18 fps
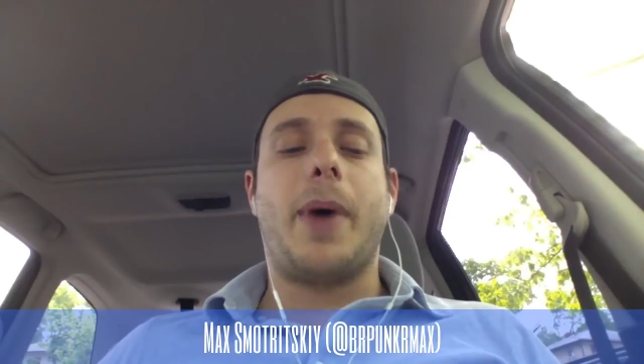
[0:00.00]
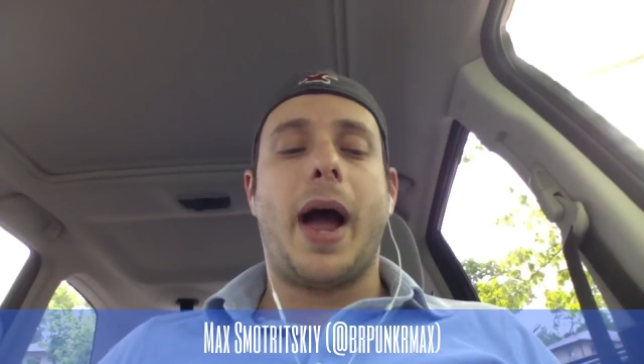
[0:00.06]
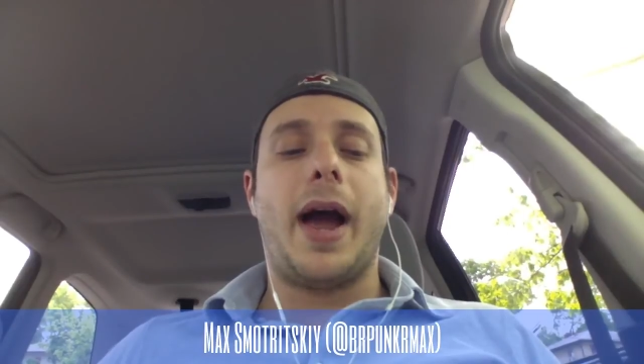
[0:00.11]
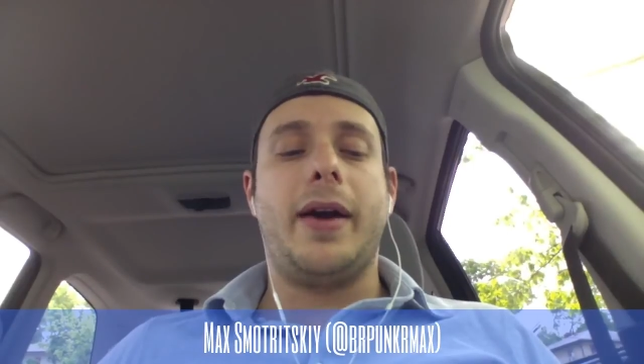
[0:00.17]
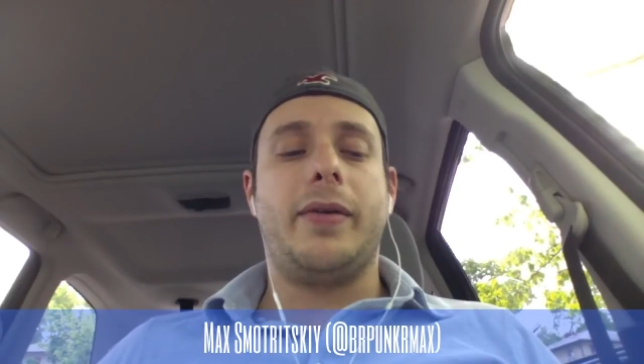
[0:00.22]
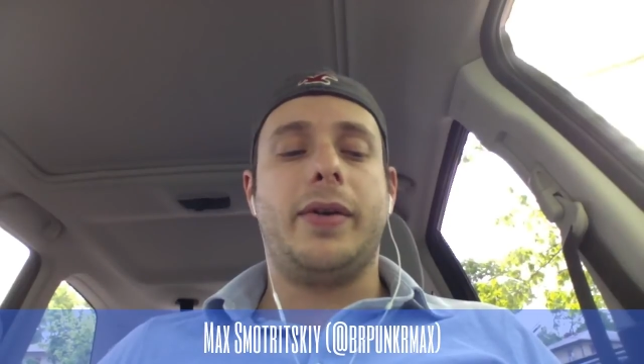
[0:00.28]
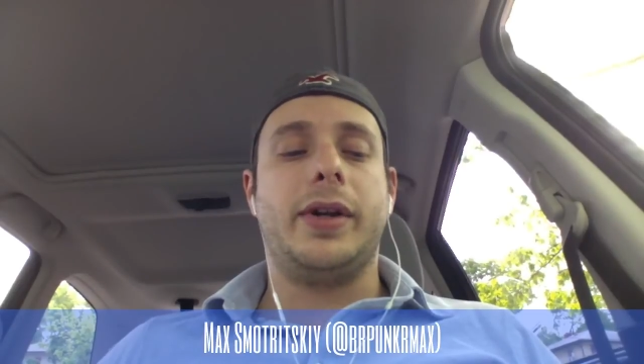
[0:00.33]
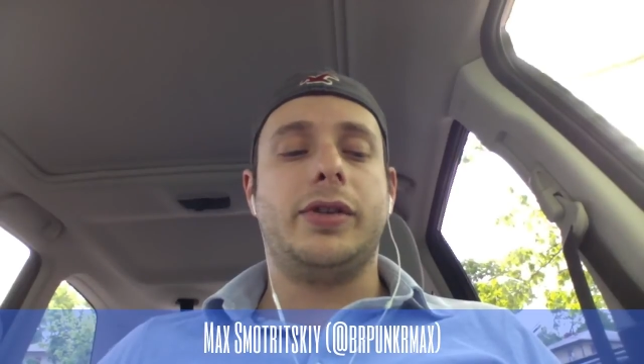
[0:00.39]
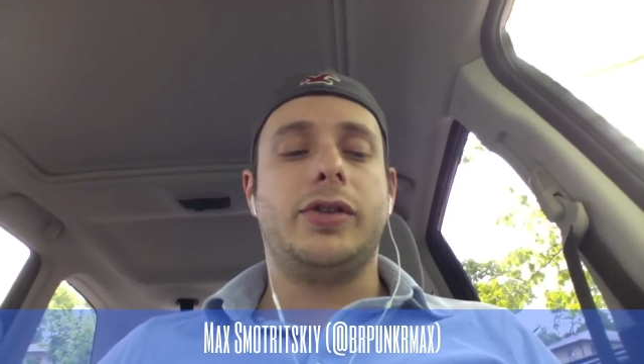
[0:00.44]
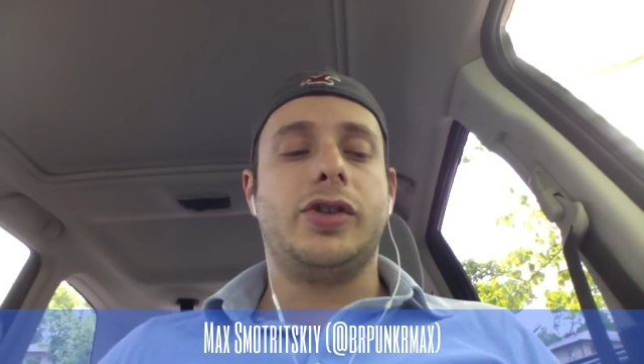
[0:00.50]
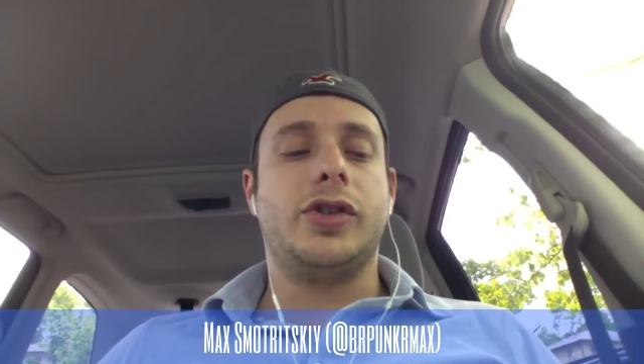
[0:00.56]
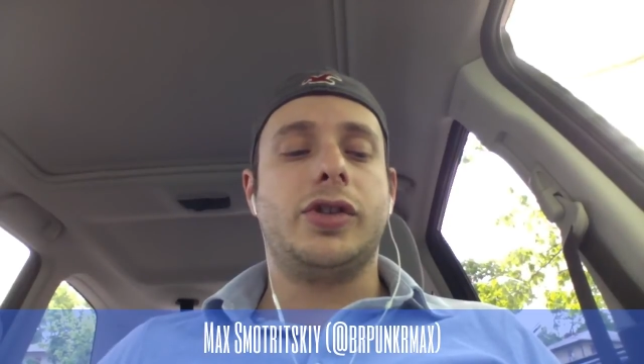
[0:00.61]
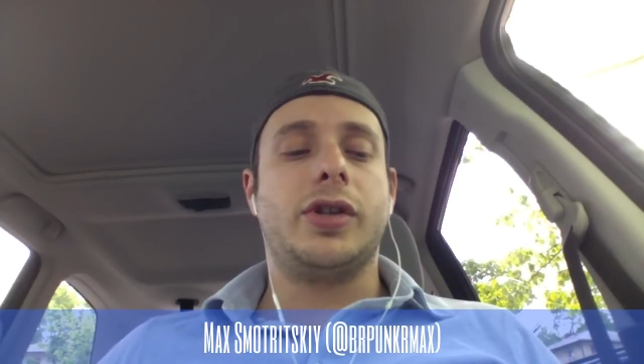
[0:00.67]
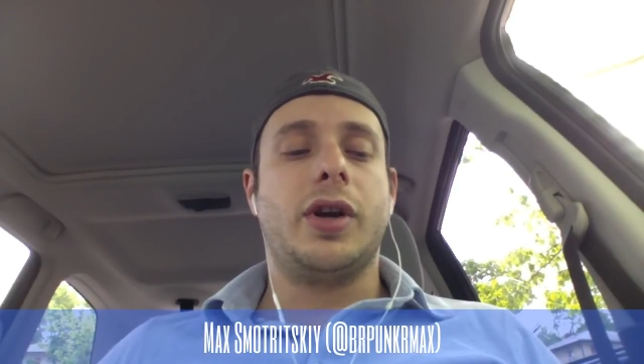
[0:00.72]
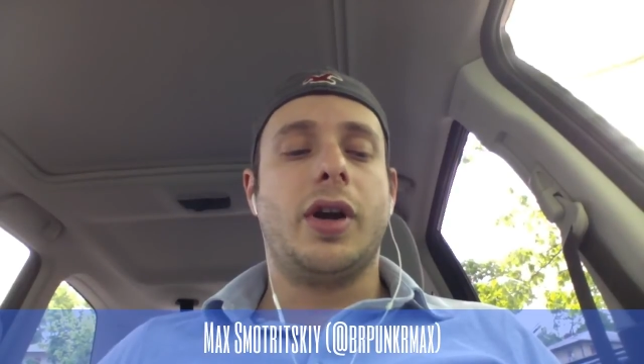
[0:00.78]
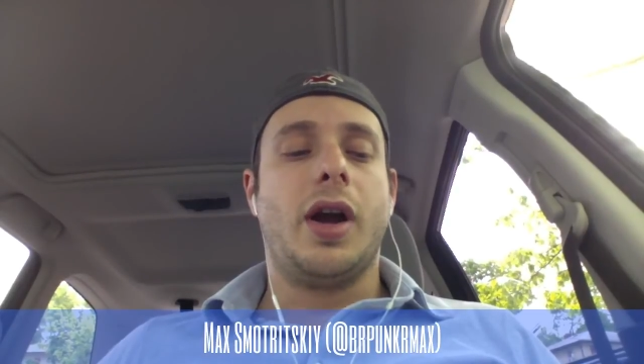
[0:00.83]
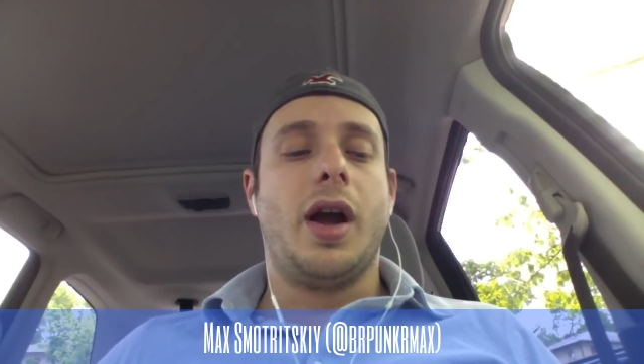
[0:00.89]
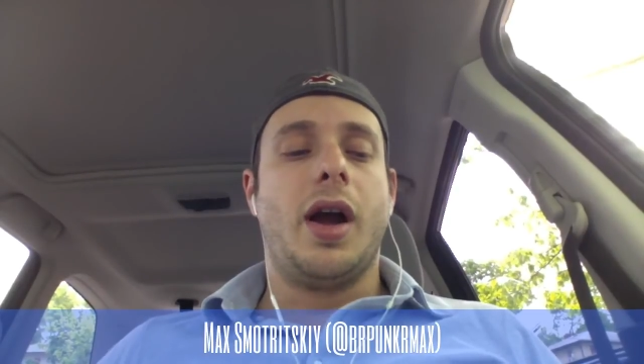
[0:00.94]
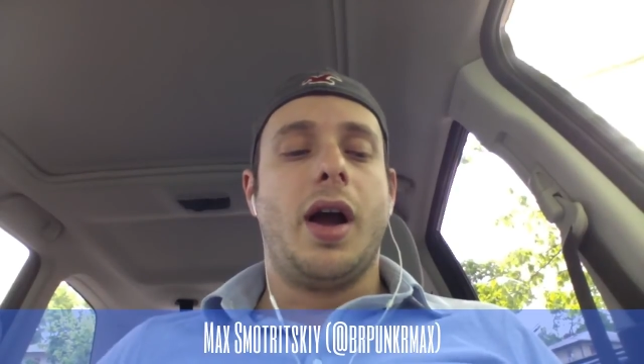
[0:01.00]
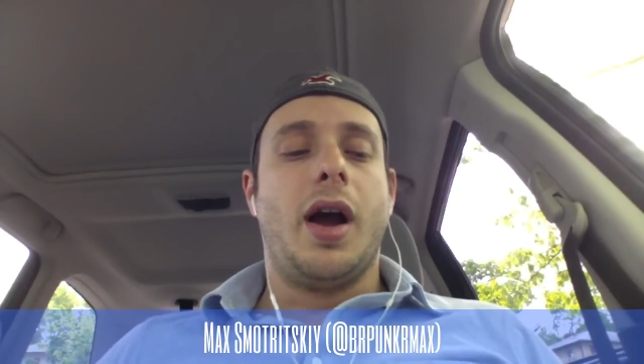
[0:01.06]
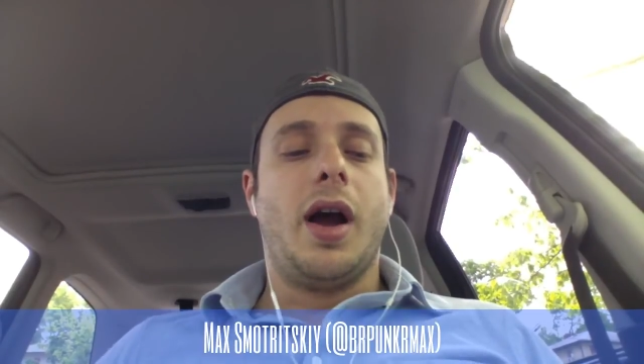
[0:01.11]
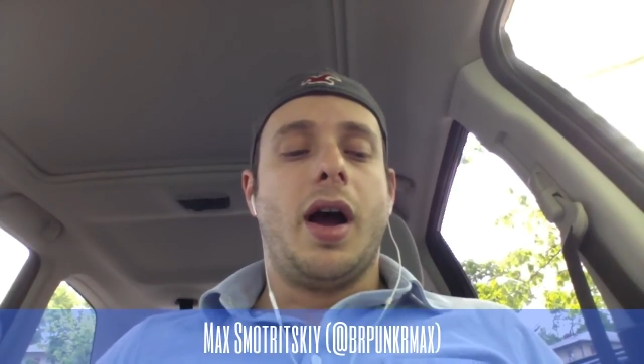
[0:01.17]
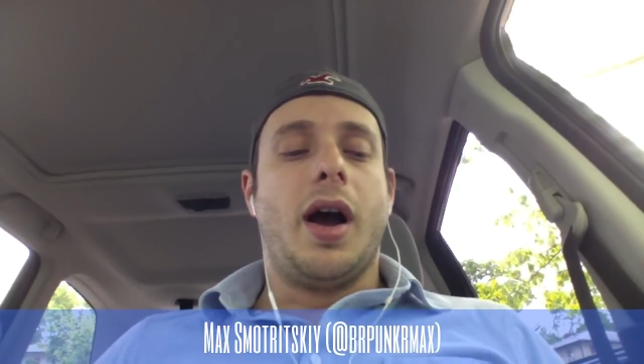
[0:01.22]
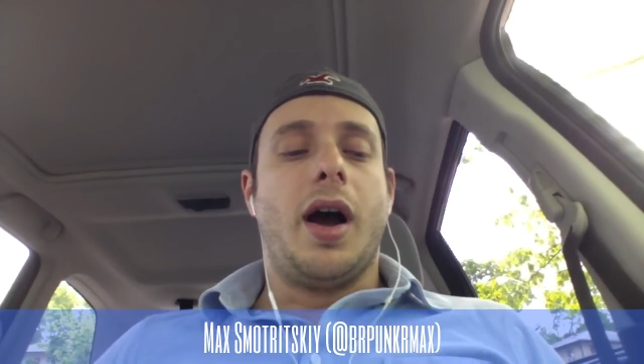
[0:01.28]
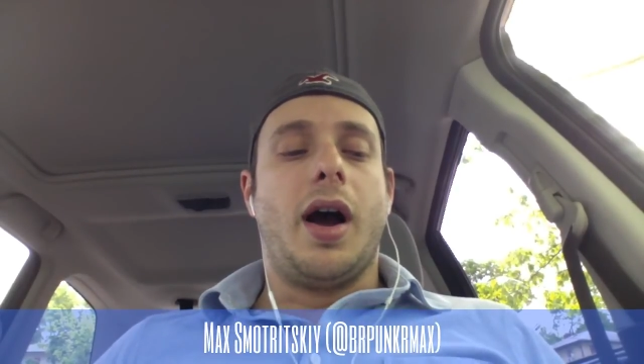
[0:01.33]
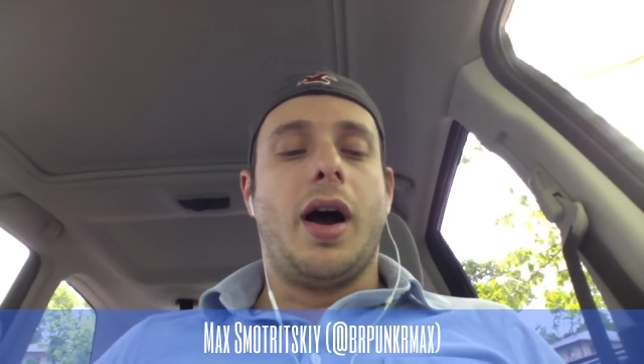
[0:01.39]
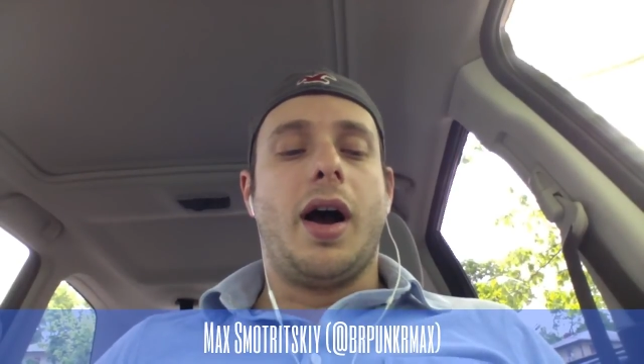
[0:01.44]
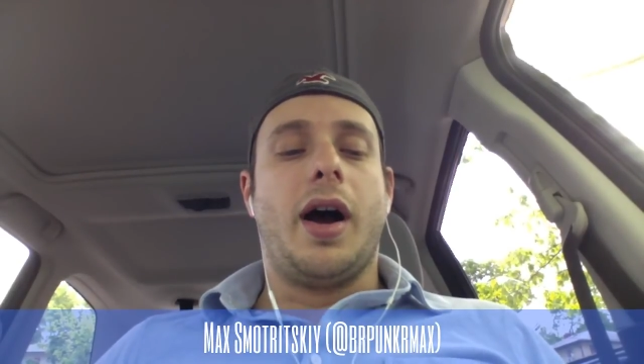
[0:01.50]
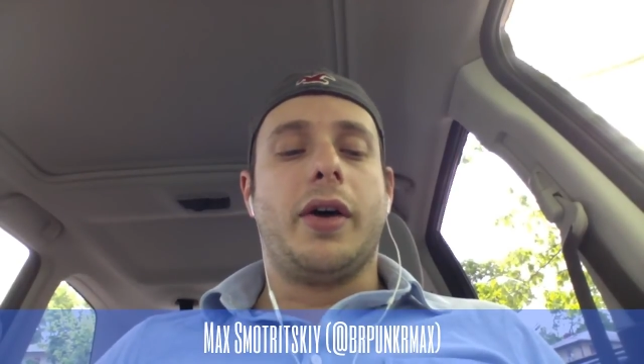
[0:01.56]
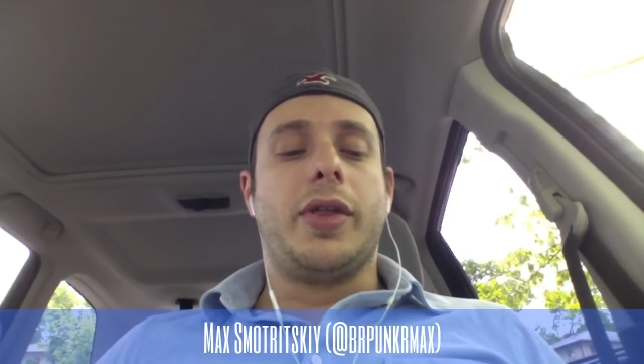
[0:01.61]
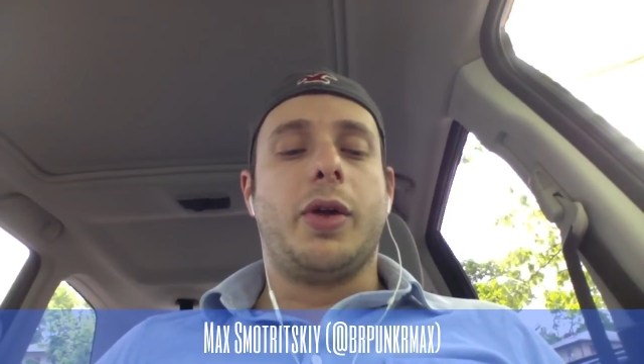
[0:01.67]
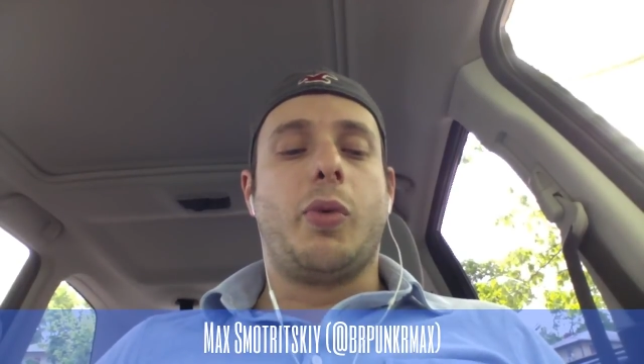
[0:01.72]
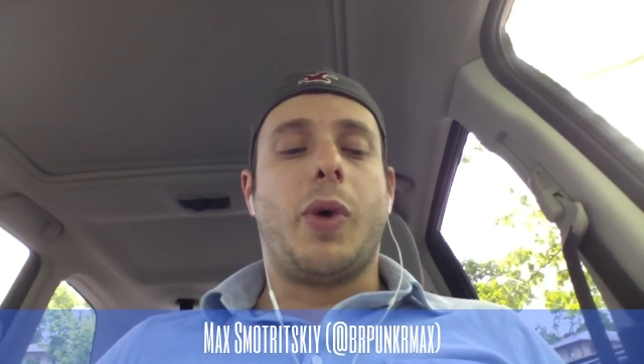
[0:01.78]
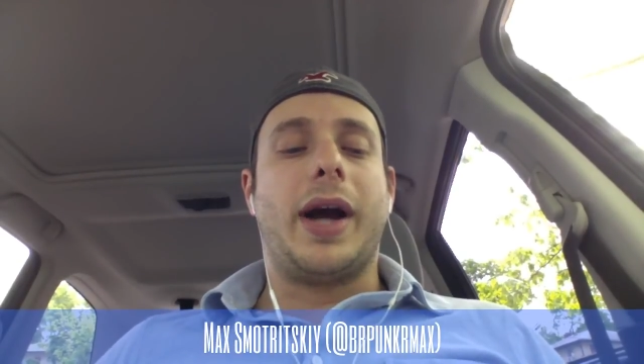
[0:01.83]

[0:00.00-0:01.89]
Pirates. The